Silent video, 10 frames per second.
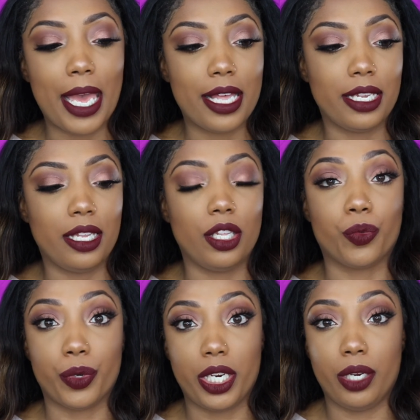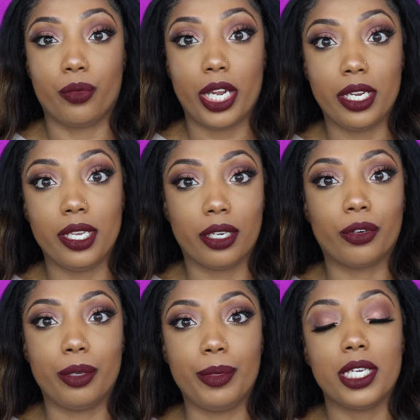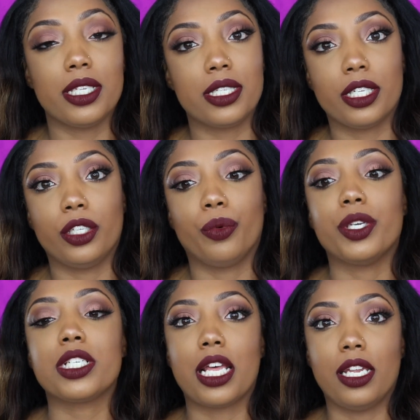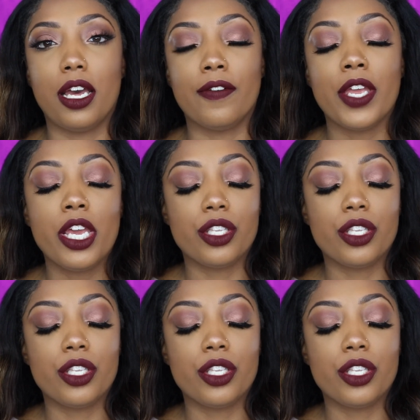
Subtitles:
And then the Radiant Creamy Concealer, which I love.